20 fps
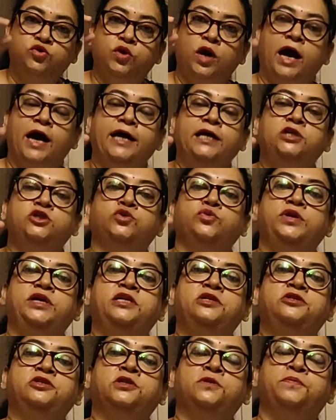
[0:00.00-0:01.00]
When
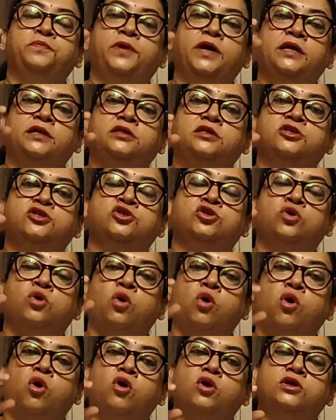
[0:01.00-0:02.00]
you try to
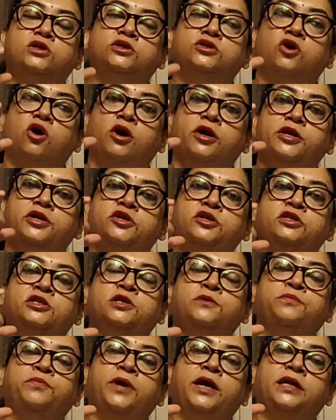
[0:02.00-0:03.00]
interpret the
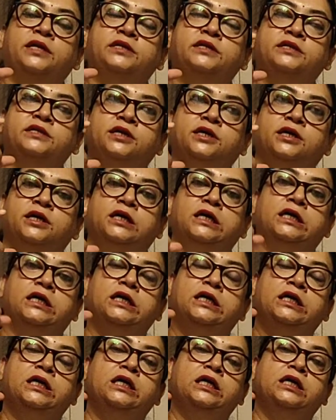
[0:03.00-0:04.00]
scores or
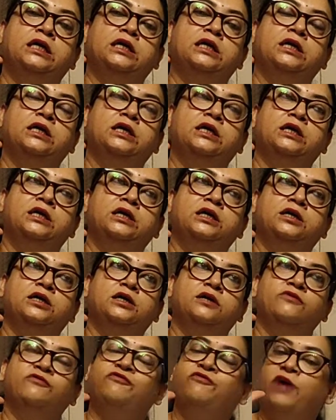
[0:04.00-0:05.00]
interpret the
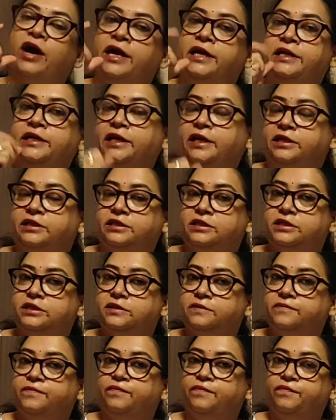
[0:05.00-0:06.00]

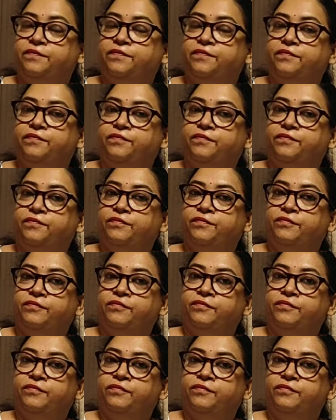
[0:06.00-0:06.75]
findings,